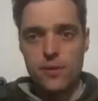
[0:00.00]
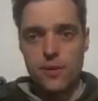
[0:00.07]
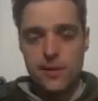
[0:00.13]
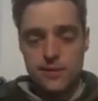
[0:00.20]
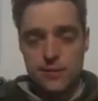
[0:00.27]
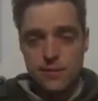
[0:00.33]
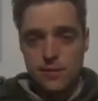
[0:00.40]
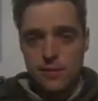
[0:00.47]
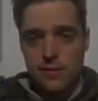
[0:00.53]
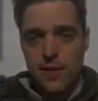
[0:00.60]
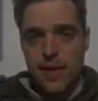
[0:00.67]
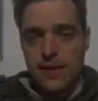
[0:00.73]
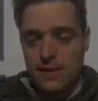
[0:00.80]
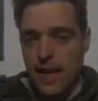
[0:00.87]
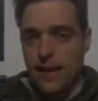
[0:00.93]
That's the
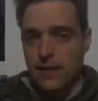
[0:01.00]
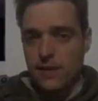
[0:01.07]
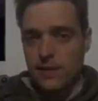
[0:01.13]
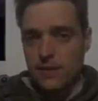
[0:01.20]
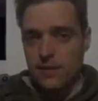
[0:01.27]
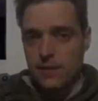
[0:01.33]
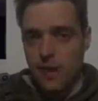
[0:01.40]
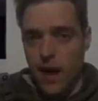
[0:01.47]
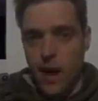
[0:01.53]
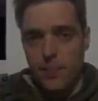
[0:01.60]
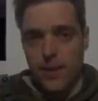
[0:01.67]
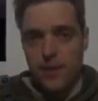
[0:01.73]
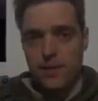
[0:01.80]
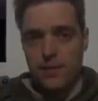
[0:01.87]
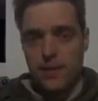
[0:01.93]
exact
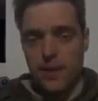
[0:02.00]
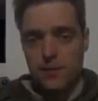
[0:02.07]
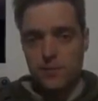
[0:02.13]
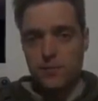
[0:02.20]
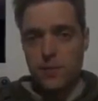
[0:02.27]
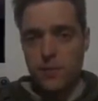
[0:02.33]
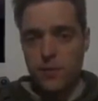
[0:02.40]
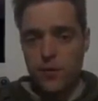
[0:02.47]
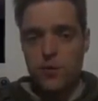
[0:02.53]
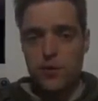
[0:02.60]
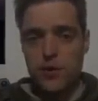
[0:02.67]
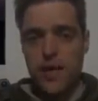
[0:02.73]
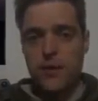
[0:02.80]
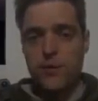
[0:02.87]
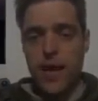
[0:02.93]
copy as from the Food
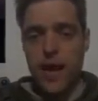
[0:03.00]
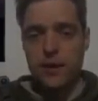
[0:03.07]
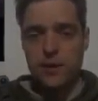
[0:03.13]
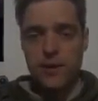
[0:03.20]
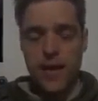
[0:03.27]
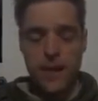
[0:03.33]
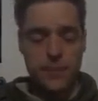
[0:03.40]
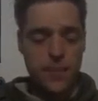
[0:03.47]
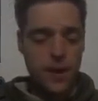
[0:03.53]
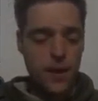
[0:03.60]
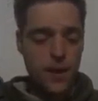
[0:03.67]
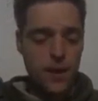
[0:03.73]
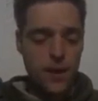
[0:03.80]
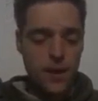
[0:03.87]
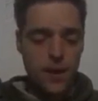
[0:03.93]
Chain Reaction Game.
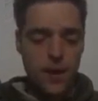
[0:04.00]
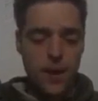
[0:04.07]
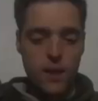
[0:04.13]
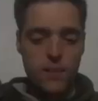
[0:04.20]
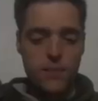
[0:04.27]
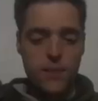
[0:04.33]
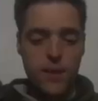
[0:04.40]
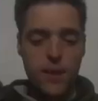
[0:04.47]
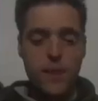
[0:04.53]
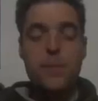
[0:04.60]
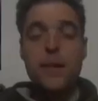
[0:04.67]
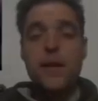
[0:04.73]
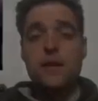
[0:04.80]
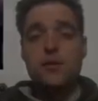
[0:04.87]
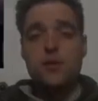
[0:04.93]
Um,
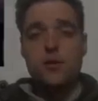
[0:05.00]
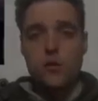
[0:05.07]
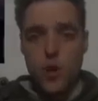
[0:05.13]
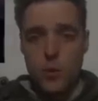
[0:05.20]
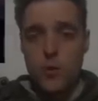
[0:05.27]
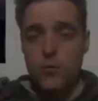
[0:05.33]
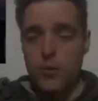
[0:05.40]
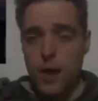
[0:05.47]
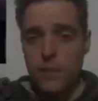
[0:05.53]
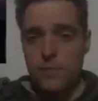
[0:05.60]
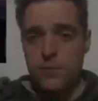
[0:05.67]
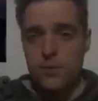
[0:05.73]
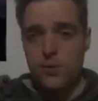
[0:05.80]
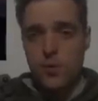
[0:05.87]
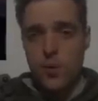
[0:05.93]
because global
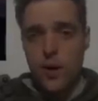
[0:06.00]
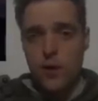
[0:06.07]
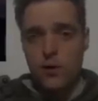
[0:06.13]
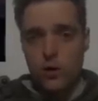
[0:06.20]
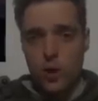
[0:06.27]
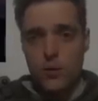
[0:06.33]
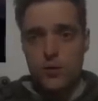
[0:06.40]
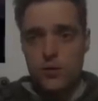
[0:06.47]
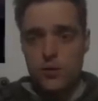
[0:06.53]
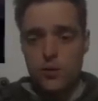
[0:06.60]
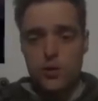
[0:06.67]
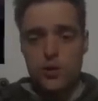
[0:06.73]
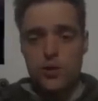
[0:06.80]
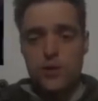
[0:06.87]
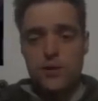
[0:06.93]
problems require global
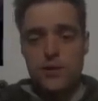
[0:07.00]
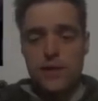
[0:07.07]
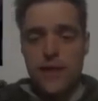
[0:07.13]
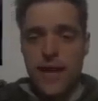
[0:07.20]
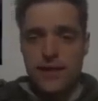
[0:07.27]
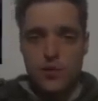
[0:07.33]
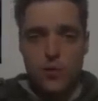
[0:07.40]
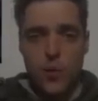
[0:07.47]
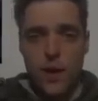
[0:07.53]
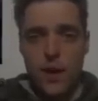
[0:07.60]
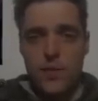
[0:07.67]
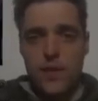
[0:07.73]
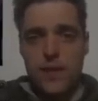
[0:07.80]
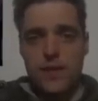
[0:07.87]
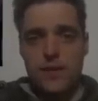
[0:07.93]
solutions, and that's where
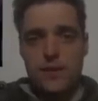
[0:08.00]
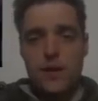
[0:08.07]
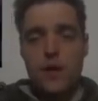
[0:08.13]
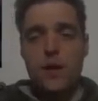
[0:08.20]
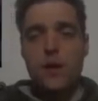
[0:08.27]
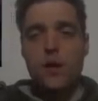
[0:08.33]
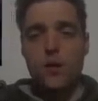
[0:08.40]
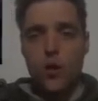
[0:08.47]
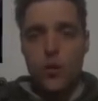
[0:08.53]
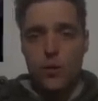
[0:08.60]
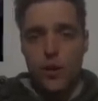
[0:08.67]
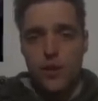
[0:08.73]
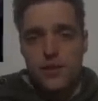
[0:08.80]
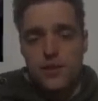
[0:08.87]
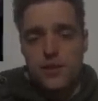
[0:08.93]
these
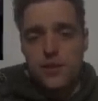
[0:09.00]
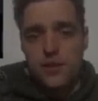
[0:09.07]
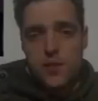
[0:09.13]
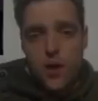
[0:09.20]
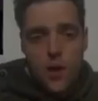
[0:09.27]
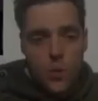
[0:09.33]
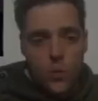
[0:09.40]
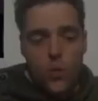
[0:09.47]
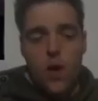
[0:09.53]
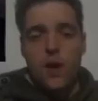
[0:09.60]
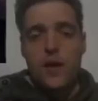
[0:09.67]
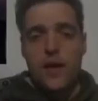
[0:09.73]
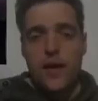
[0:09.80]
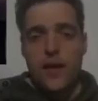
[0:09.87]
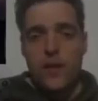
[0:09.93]
globalists
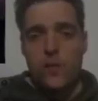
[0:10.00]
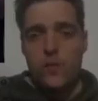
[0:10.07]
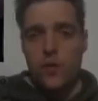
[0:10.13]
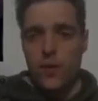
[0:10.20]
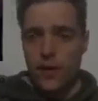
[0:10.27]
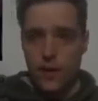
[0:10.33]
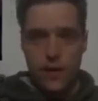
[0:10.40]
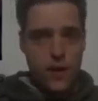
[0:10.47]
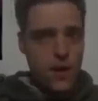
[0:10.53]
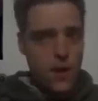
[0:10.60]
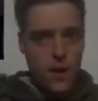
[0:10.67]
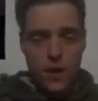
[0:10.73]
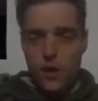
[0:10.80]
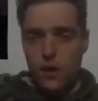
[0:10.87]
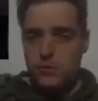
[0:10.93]
walk in with their
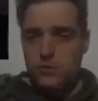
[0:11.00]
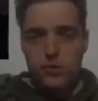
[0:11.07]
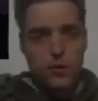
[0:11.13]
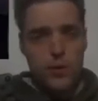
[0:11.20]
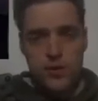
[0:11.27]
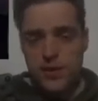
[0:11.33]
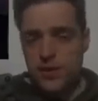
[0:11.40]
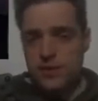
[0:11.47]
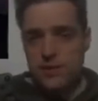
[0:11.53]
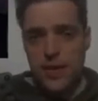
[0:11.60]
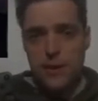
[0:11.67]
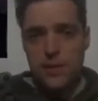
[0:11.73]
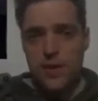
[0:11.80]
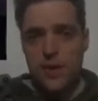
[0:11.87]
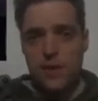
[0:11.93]

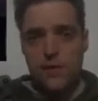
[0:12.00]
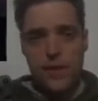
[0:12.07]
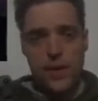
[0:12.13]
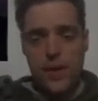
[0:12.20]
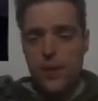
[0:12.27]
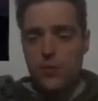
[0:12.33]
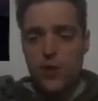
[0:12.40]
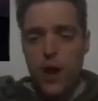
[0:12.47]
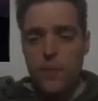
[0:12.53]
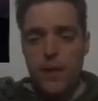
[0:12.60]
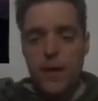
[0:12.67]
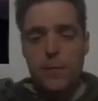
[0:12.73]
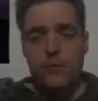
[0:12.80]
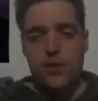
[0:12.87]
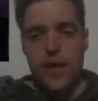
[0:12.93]
altruistic-sounding
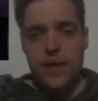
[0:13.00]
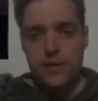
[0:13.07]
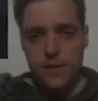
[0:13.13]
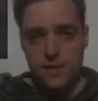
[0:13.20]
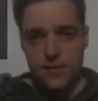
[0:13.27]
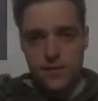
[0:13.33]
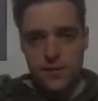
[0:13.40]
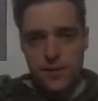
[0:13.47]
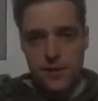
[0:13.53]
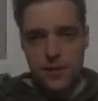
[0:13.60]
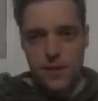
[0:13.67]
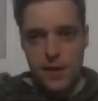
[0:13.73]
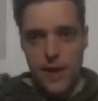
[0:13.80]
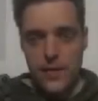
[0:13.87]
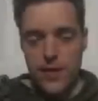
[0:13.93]
philanthropic objectives
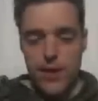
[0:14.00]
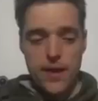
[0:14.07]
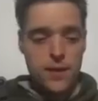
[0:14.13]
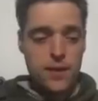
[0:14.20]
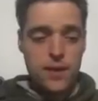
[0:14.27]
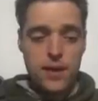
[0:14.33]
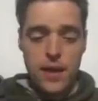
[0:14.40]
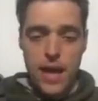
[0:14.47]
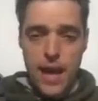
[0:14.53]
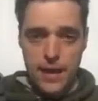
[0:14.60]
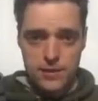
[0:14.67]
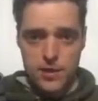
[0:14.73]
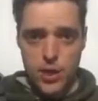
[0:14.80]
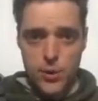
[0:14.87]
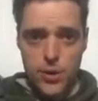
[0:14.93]
and then
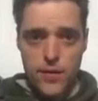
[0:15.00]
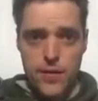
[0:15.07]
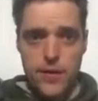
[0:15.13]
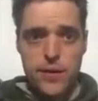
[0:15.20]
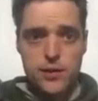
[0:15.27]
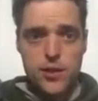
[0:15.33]
execute on their